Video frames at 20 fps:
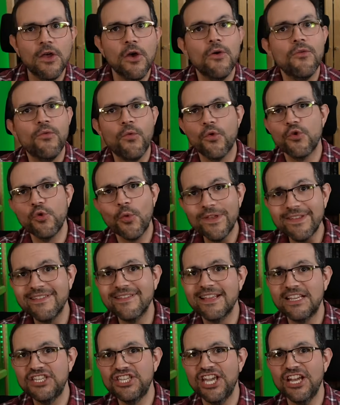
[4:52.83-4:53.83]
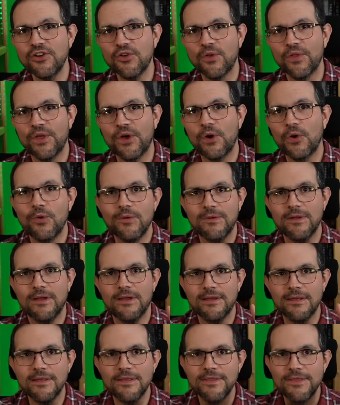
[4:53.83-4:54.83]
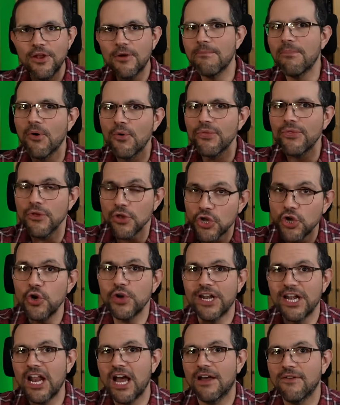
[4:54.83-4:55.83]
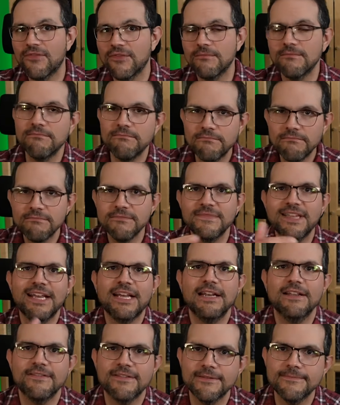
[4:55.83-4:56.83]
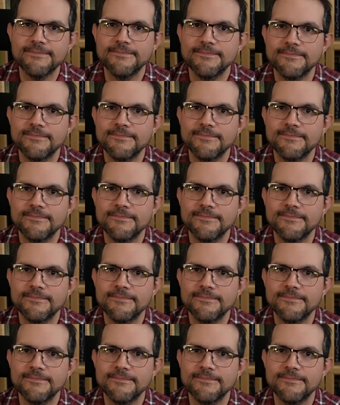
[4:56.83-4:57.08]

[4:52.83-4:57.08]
For noises in general though, they're both good enough. Take a listen.